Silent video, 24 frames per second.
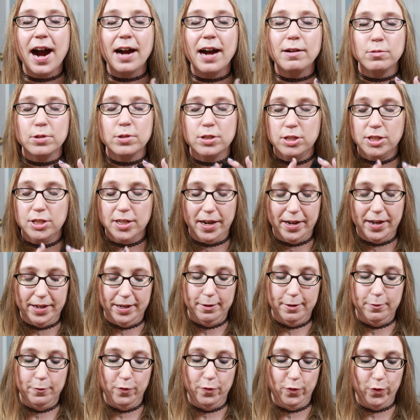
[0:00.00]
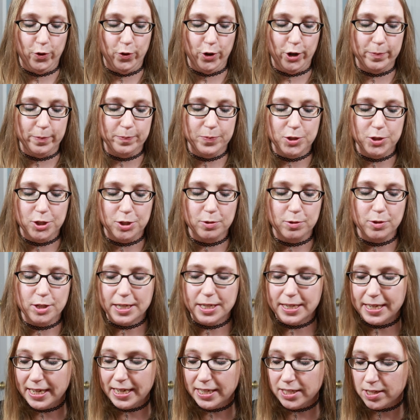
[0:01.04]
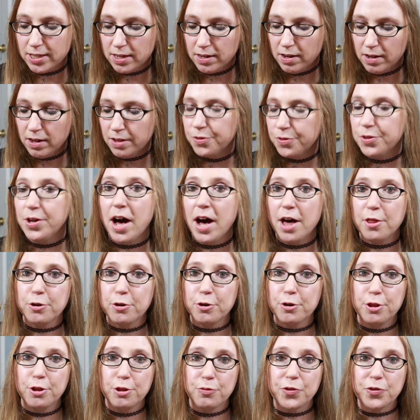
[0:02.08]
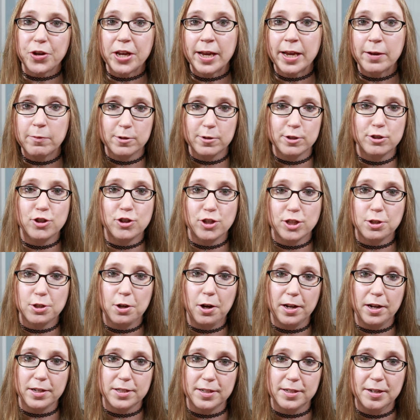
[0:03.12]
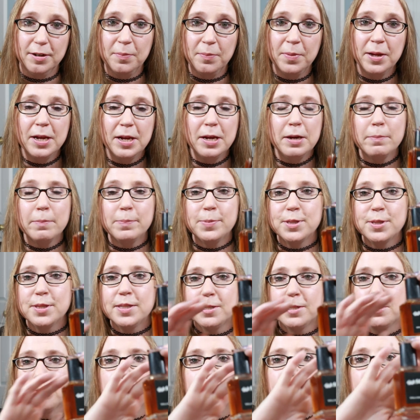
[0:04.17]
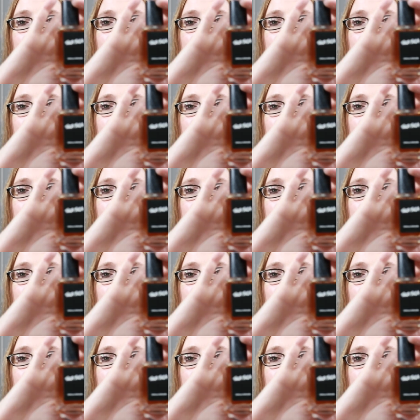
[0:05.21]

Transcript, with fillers: I was dying for. So to get the other three was just awesome, but this